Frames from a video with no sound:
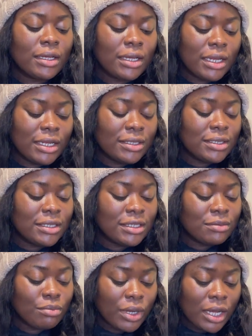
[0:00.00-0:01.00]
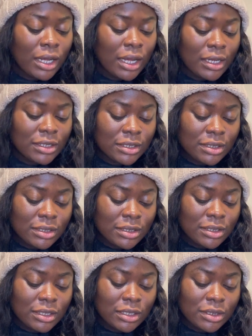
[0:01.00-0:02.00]
Cleansing Bar, and this
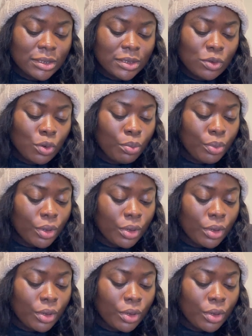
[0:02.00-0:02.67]
is its soap.